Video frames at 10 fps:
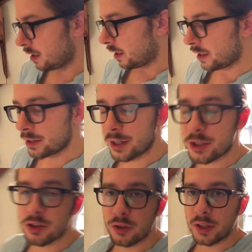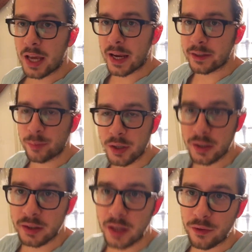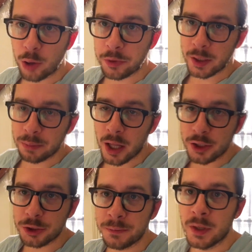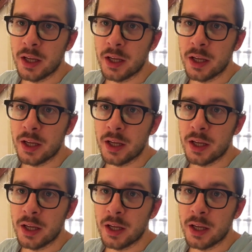in addition to the 8 billion they've already pledged